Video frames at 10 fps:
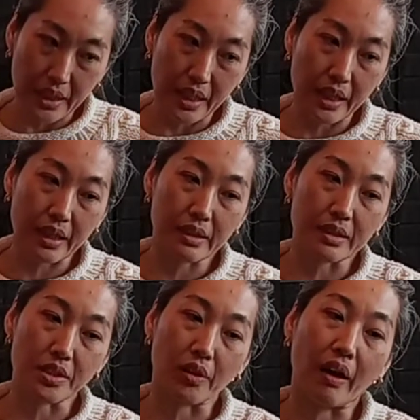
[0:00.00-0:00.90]
in the
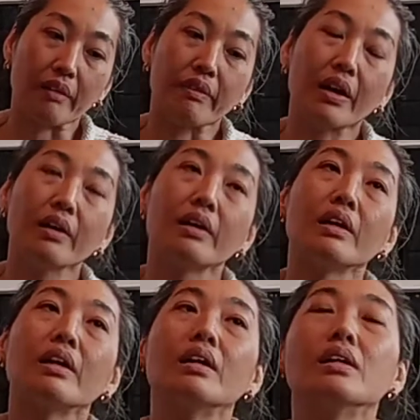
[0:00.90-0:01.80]
saliva.
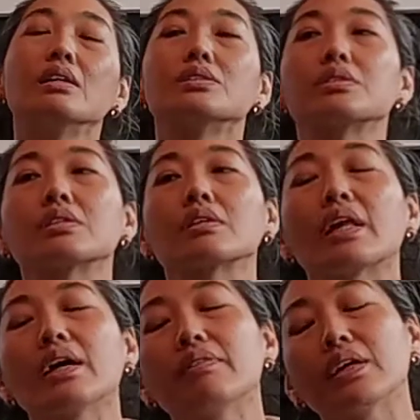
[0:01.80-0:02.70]
So
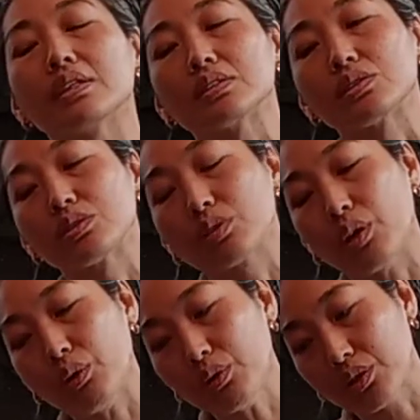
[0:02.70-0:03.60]
saliva is
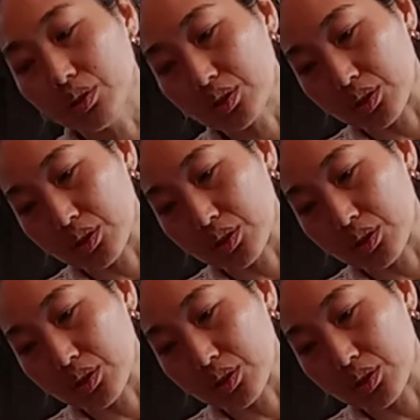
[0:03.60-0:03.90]
so good